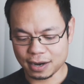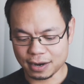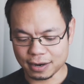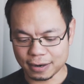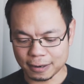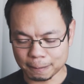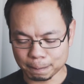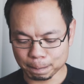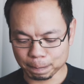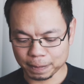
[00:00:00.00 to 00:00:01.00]

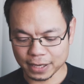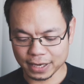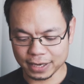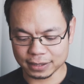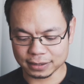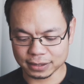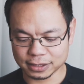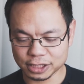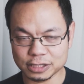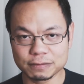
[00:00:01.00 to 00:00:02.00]
and
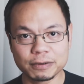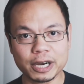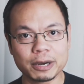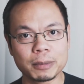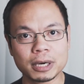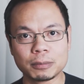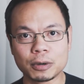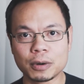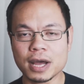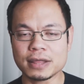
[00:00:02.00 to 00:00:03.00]
just very
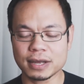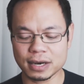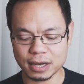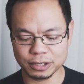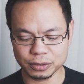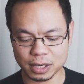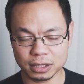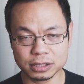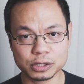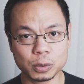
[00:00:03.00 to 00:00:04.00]
minimal. And then I do
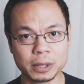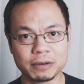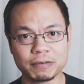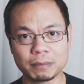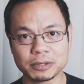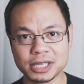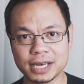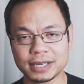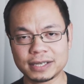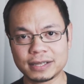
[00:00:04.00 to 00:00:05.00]
120 frames per
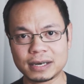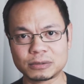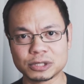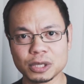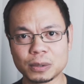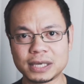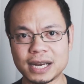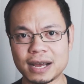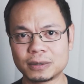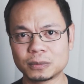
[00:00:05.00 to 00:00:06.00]
second and then I'll slow it
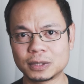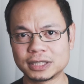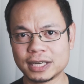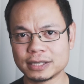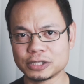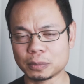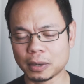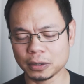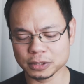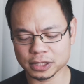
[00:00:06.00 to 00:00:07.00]
down once I get into
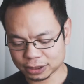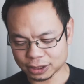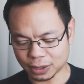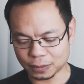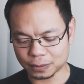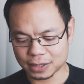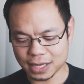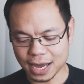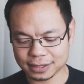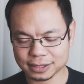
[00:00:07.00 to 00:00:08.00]
post. So
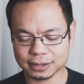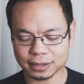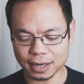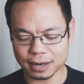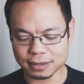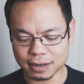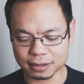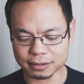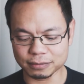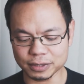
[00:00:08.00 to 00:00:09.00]
that's
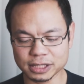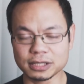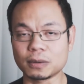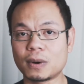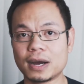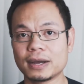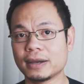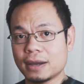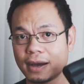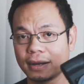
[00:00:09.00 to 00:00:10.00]
another reason
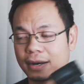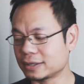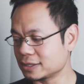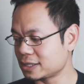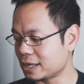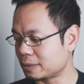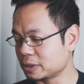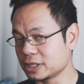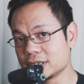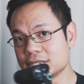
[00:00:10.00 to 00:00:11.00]
why I like this
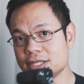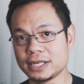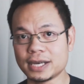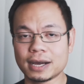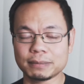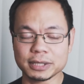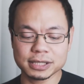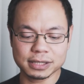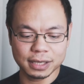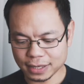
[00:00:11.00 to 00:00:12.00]
camera, is the
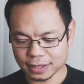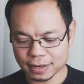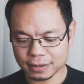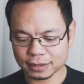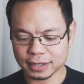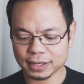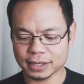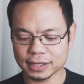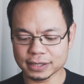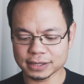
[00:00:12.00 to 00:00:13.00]
IBIS. And another thing
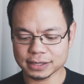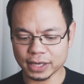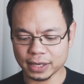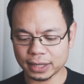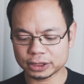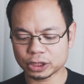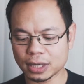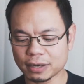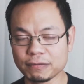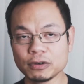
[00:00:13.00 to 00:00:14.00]
is the
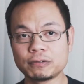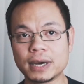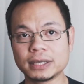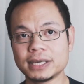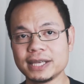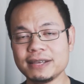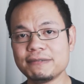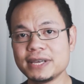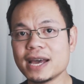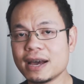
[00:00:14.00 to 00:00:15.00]
electronic viewfinder,
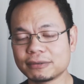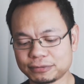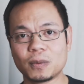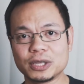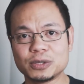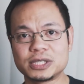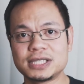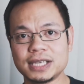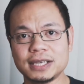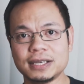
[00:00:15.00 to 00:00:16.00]
EVF. What you
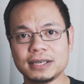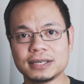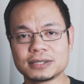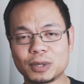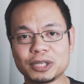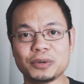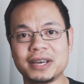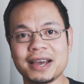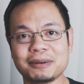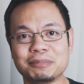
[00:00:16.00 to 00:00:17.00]
see is what you
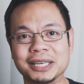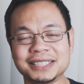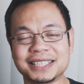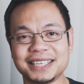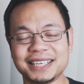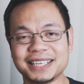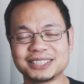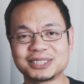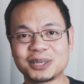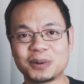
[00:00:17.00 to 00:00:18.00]
get basically,
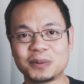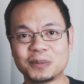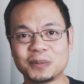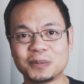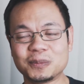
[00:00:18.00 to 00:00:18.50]
and so